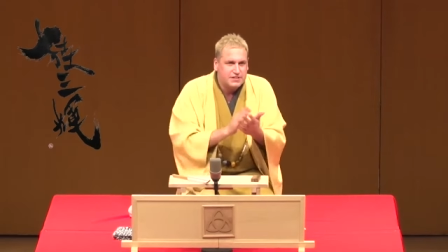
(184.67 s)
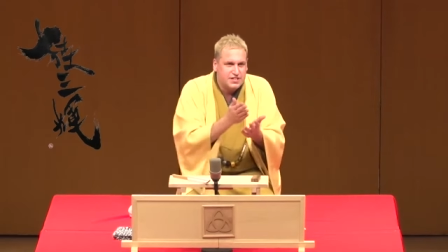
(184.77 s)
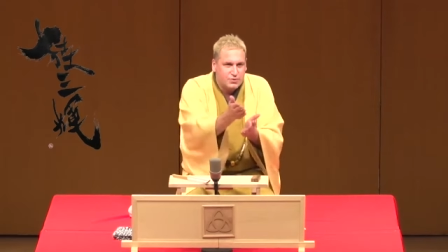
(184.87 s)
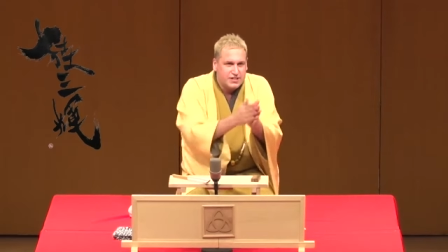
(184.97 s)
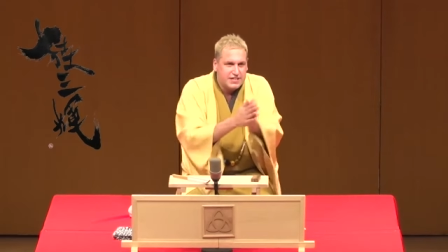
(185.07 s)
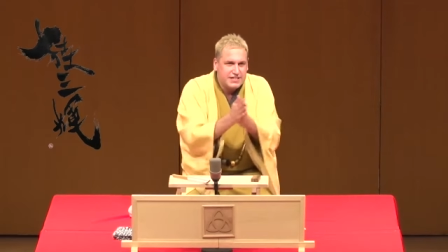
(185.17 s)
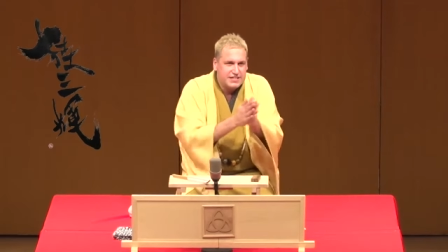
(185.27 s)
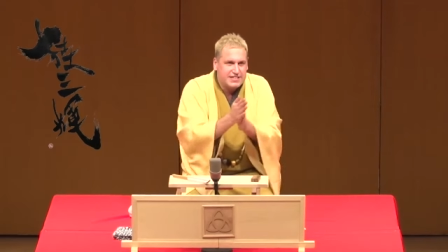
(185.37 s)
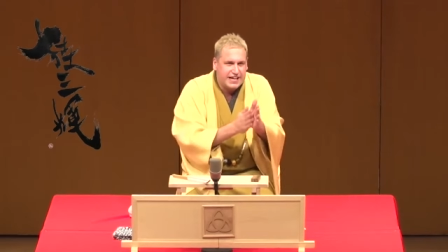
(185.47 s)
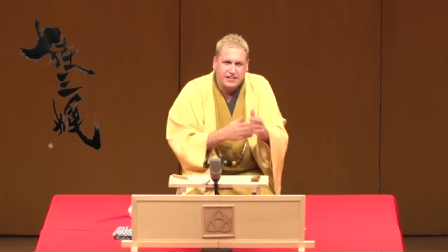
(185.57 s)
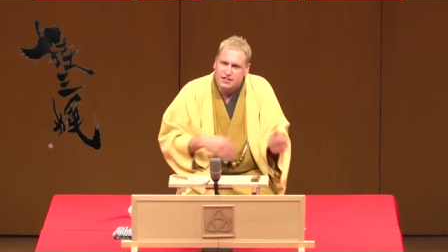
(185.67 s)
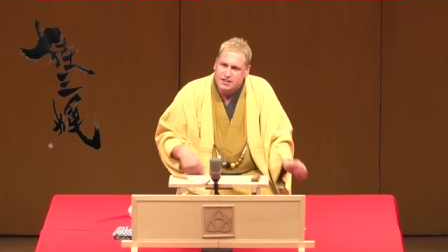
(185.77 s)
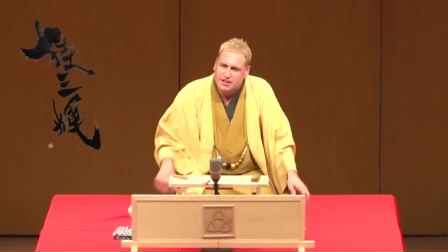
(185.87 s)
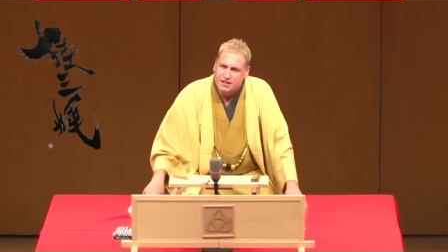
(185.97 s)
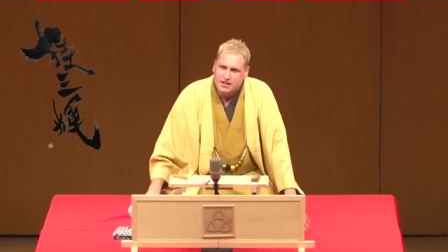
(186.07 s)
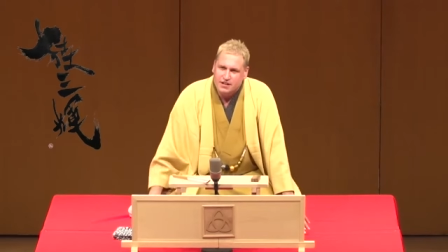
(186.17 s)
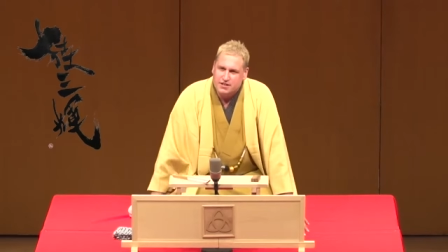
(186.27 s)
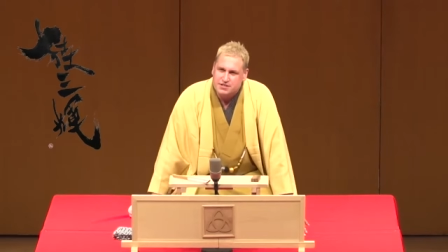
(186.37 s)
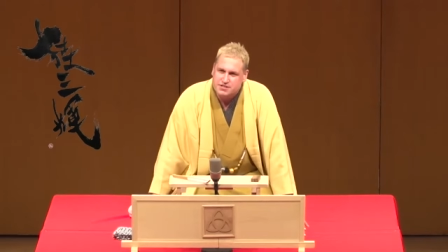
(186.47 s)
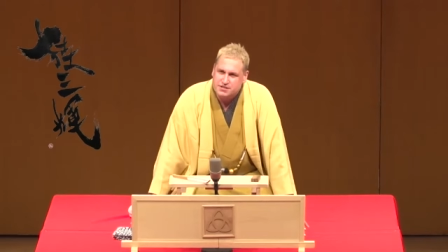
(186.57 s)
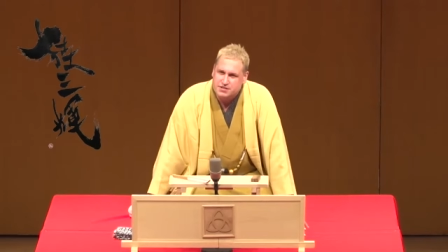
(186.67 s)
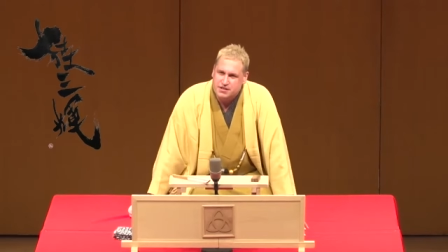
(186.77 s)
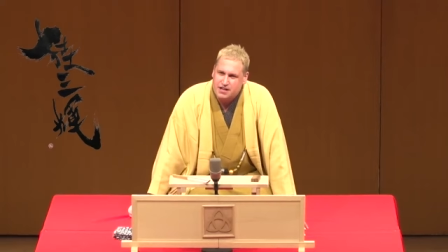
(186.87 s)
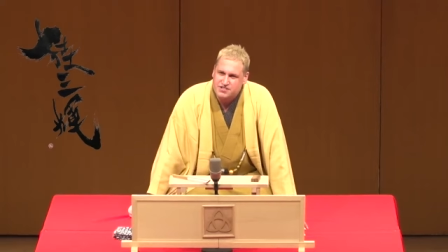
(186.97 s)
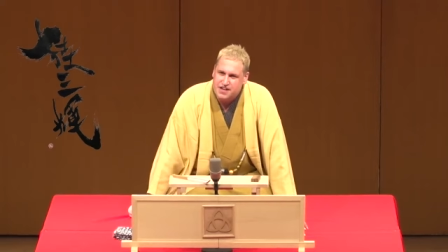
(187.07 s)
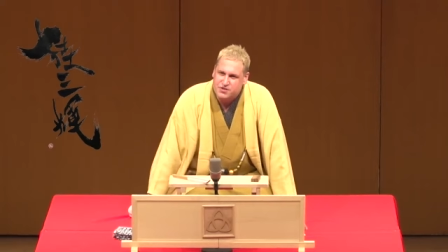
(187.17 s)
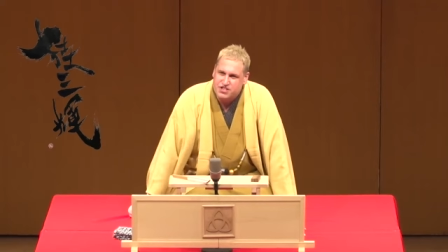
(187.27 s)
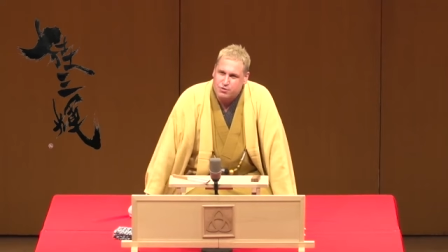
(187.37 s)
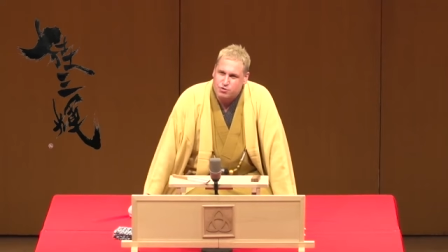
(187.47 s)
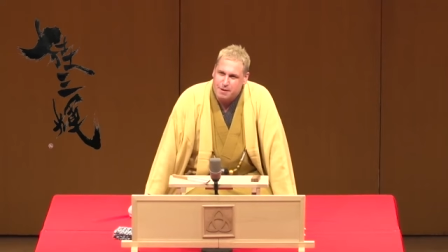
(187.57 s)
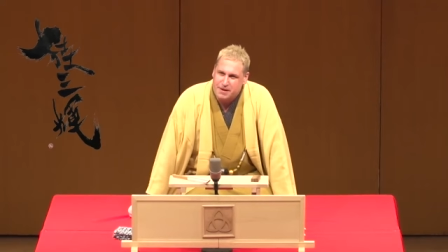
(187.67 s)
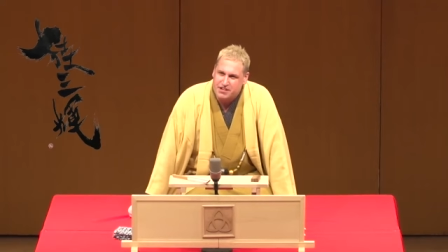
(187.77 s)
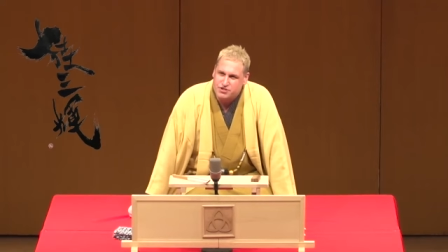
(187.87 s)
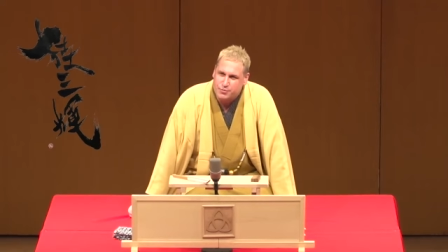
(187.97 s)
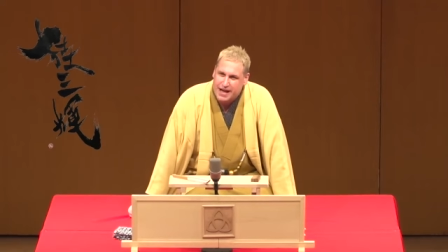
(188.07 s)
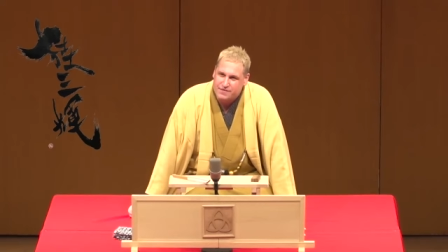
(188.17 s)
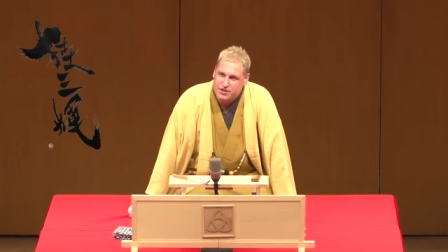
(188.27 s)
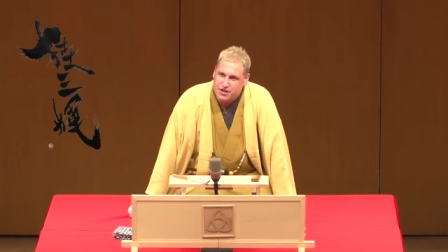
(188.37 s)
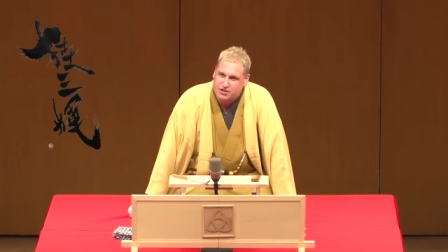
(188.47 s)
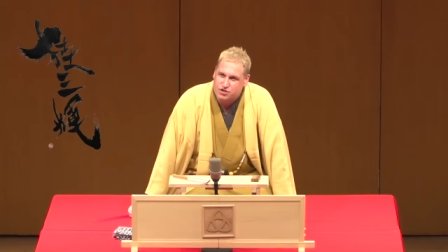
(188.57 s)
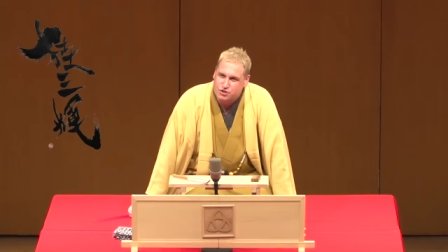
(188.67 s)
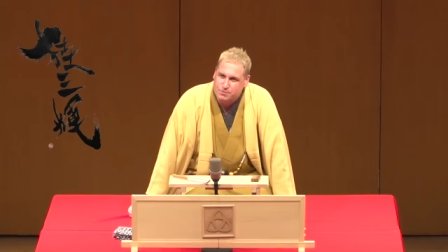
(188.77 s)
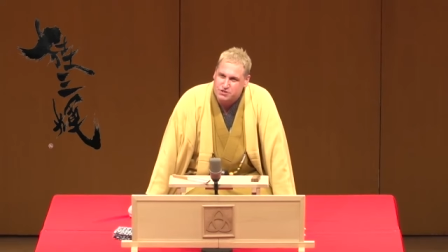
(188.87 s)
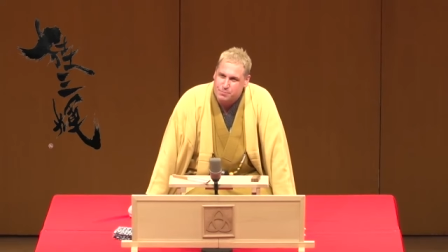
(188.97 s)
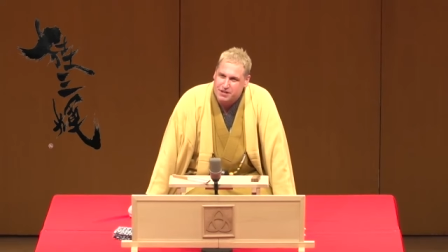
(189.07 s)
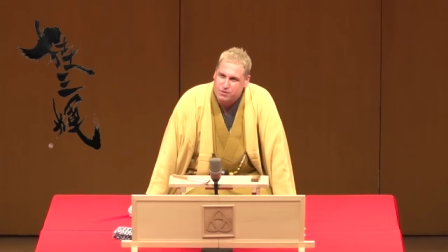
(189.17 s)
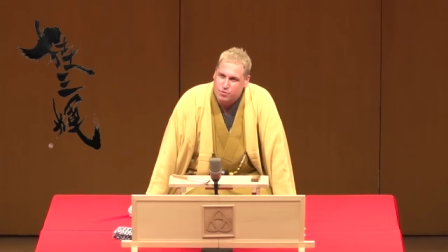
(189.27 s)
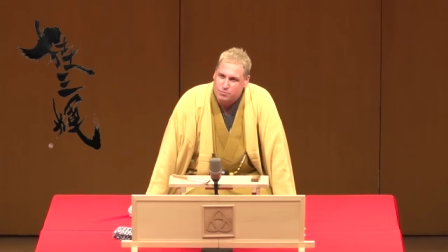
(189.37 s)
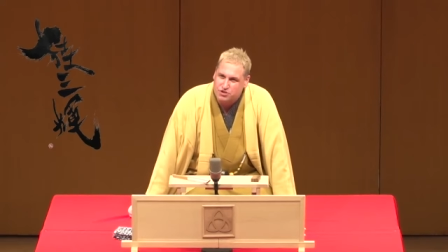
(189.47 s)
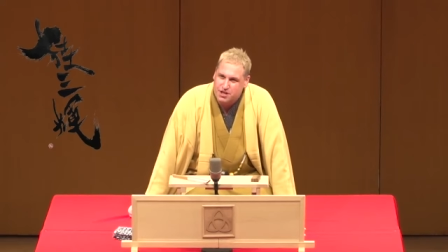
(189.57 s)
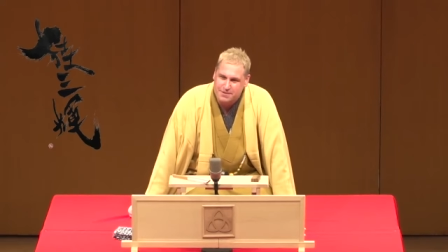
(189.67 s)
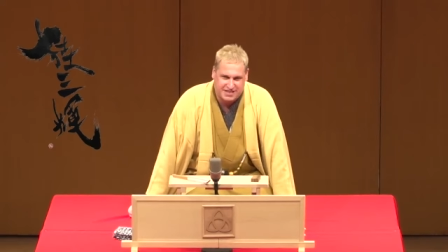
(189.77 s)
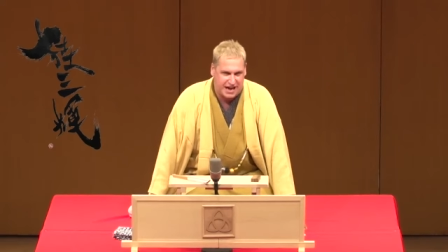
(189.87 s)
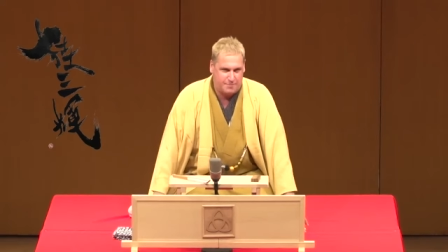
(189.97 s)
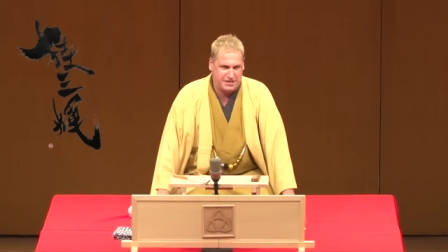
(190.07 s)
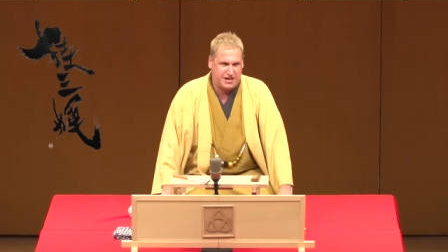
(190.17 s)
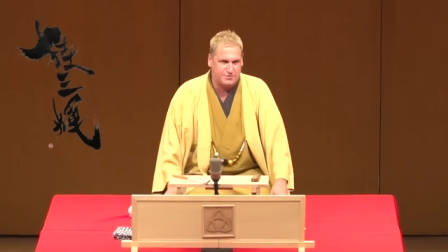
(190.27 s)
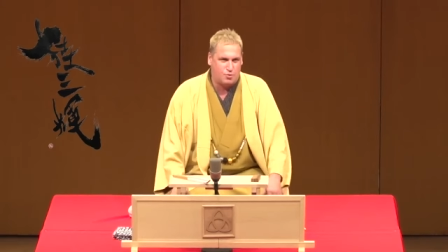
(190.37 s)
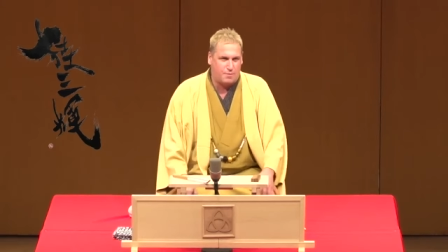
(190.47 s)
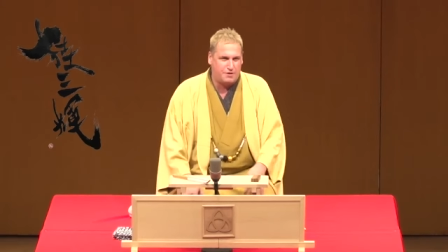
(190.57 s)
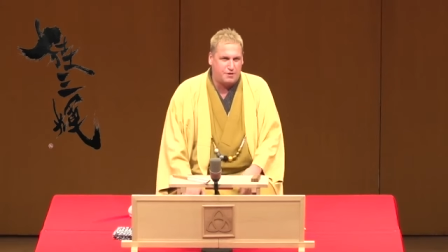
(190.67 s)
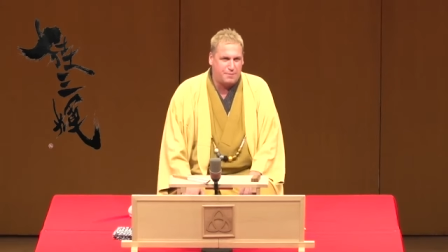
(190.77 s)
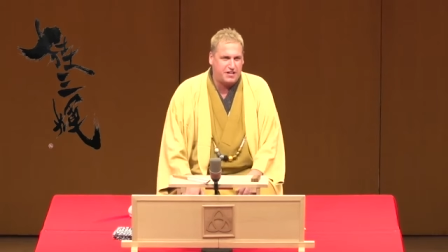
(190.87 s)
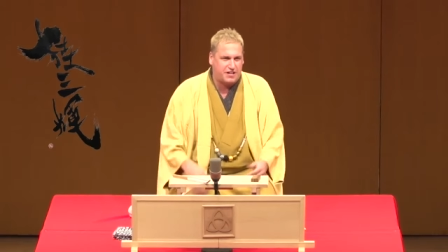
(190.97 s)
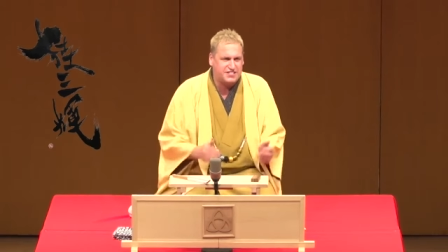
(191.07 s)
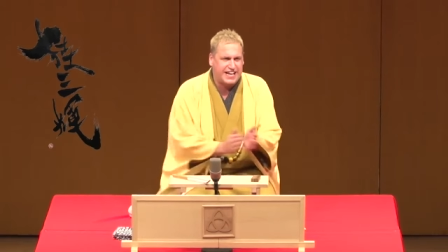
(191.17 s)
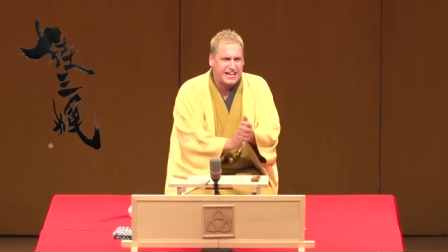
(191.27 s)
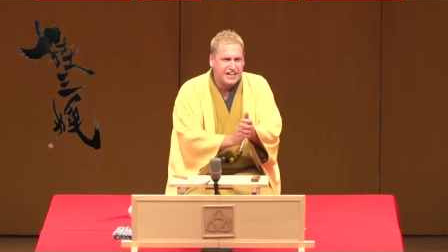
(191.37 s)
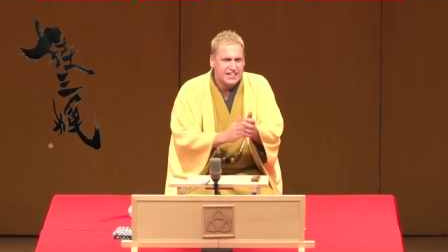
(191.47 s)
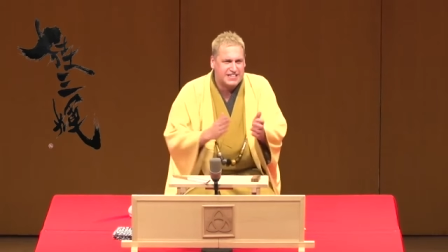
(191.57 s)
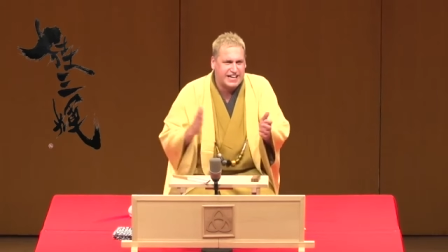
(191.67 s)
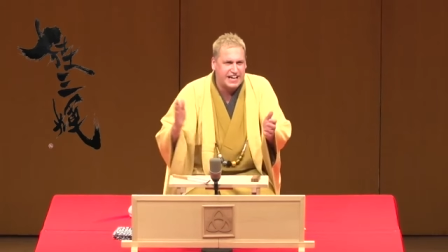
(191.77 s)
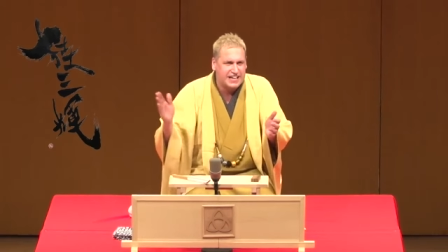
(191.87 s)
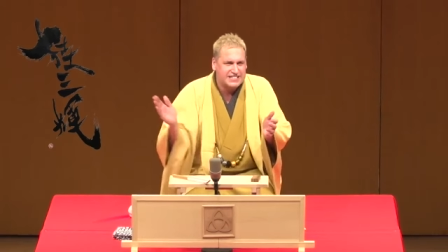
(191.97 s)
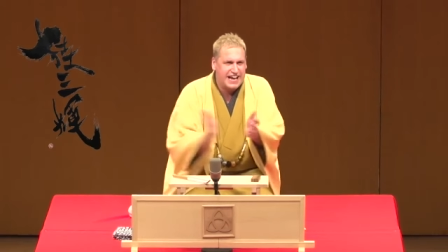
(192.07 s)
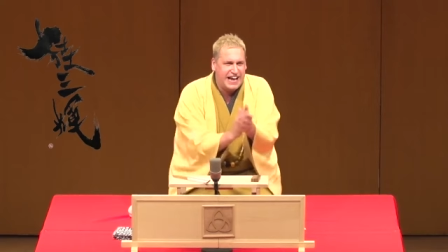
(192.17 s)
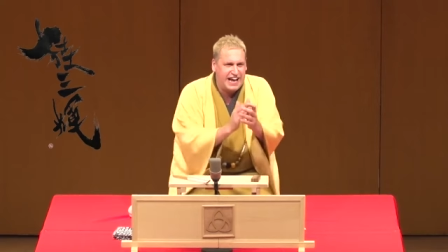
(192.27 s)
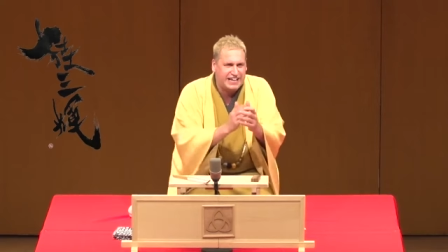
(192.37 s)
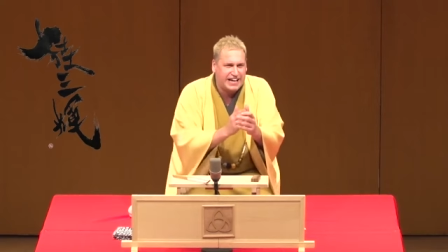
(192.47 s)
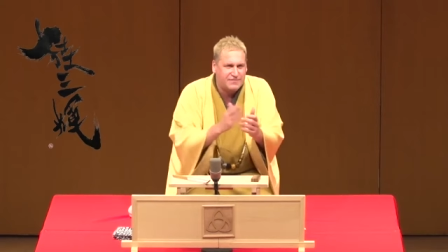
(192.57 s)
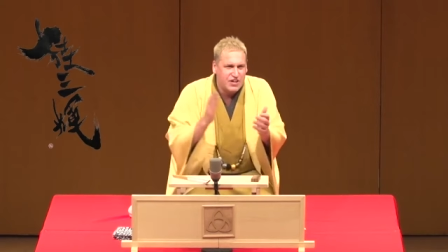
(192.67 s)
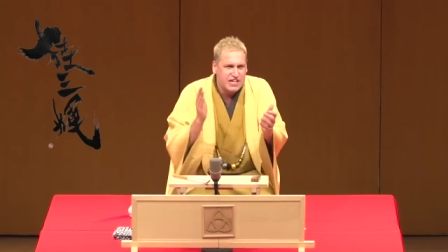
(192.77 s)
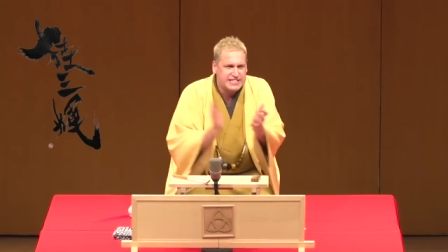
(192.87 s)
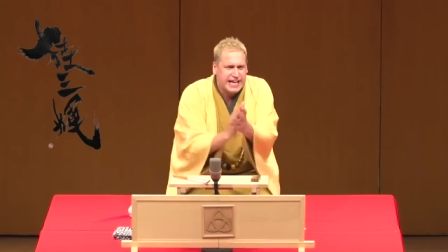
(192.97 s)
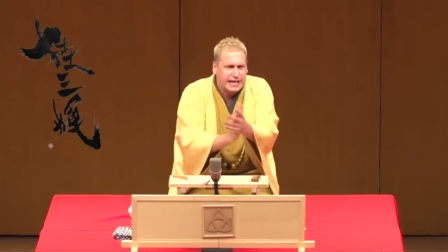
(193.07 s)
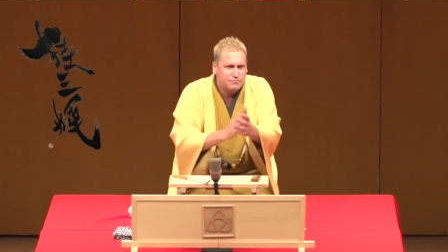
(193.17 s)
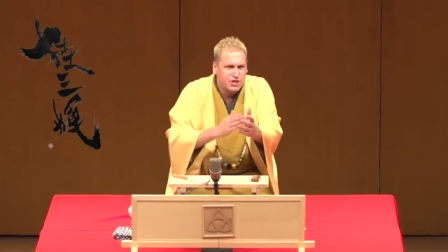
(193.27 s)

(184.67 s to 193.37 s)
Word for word: This one. Second. Sir, I'll just have to check with my manager if we have it or not. Could you please repeat it one more time? I said, how many times do you want me to repeat it? Huh? Second. Second. Second. Second.